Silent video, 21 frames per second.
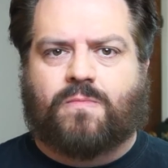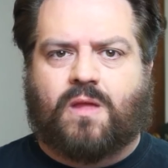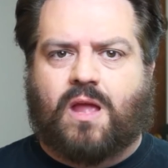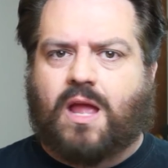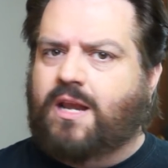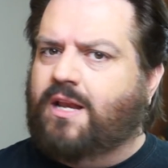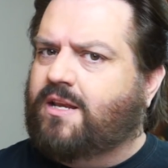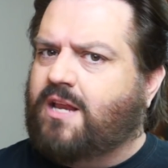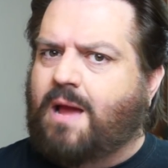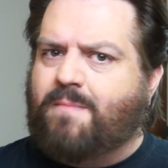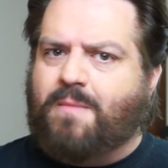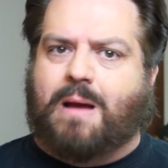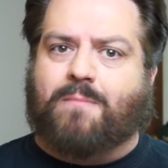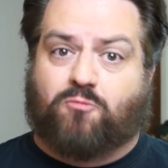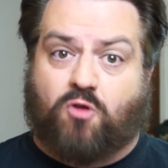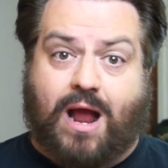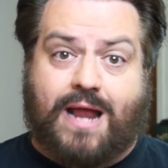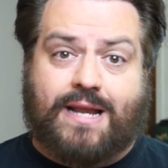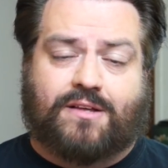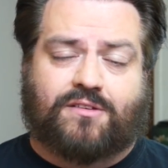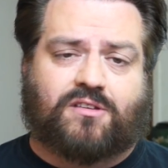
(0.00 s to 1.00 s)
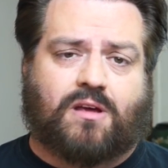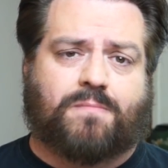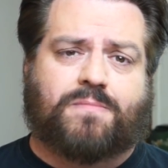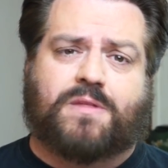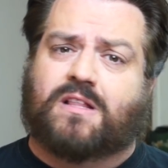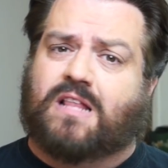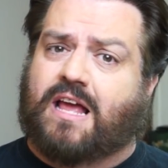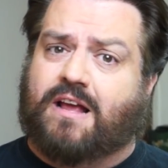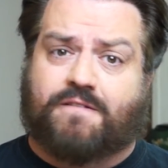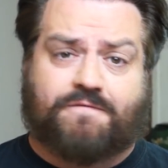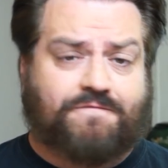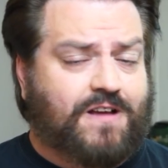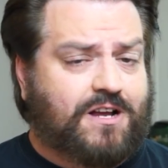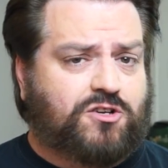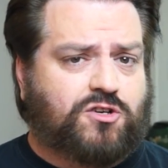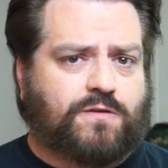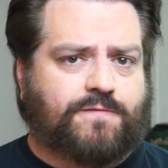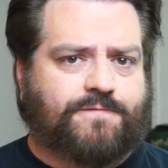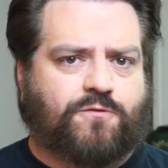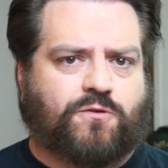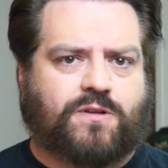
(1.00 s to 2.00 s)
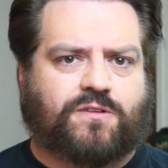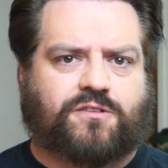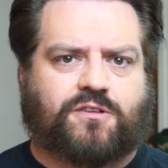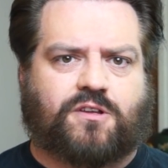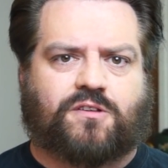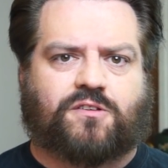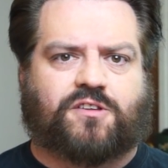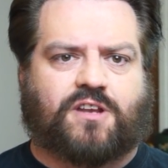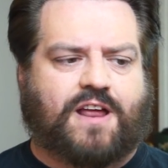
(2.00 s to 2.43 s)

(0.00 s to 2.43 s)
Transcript: Anytime I'm writing something like fiction, for instance,